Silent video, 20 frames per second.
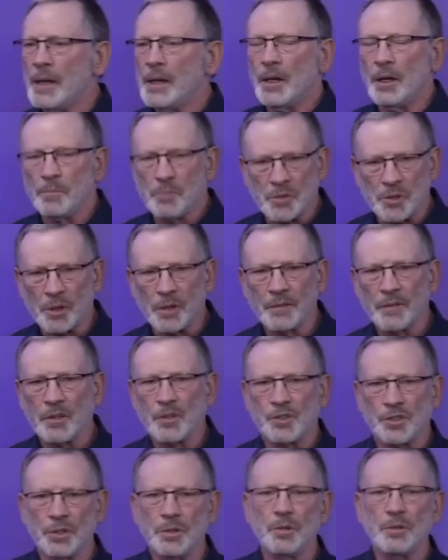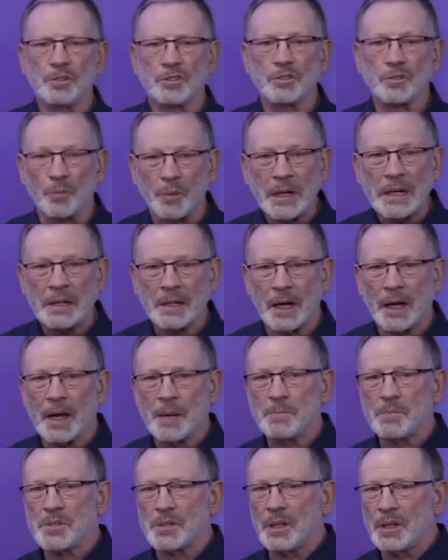observant jews three
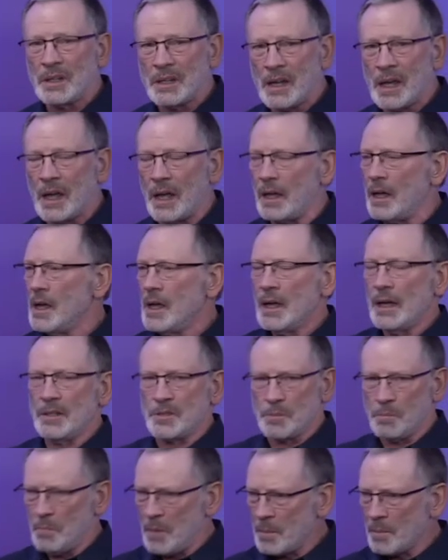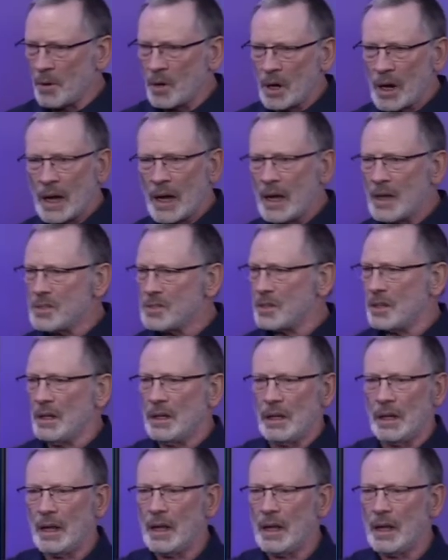times a day it's memorized it,